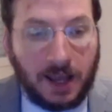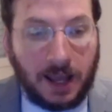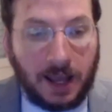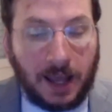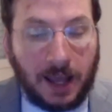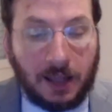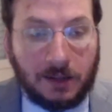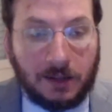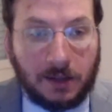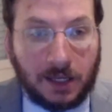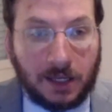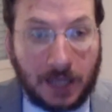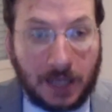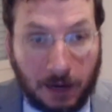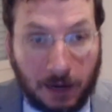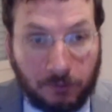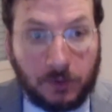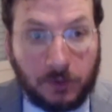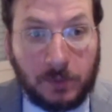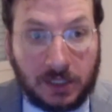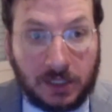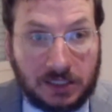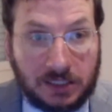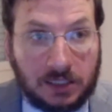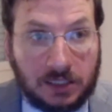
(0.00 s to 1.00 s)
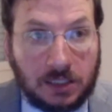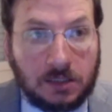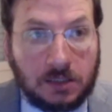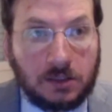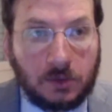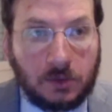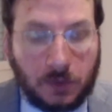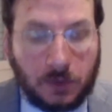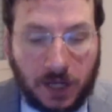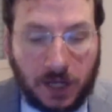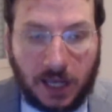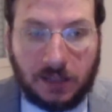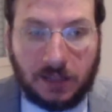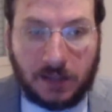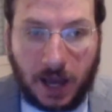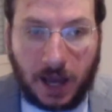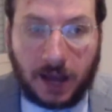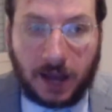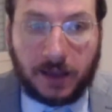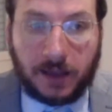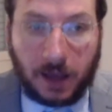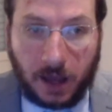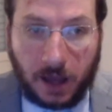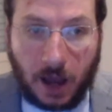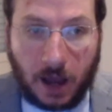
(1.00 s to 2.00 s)
And the government did create
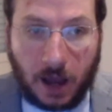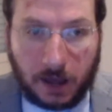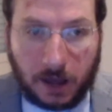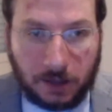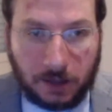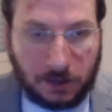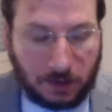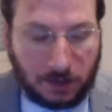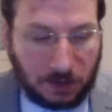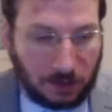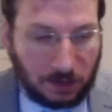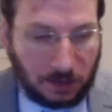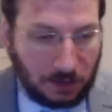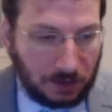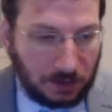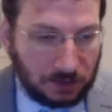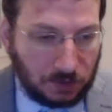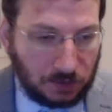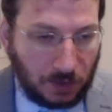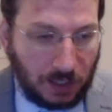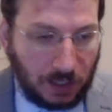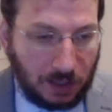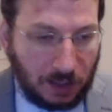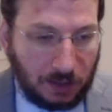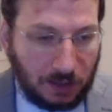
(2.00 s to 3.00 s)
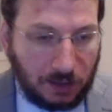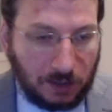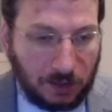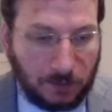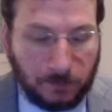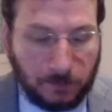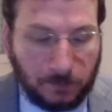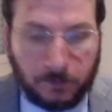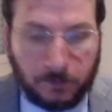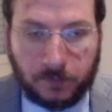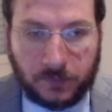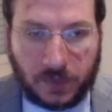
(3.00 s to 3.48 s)
IAI, the Israeli